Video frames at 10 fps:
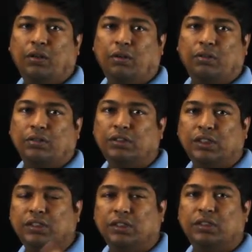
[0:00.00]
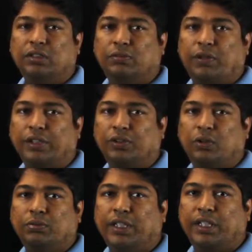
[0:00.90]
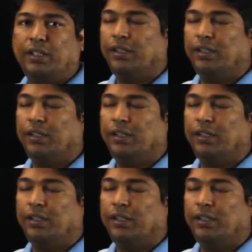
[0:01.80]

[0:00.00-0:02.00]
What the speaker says: or just a fraction of a second.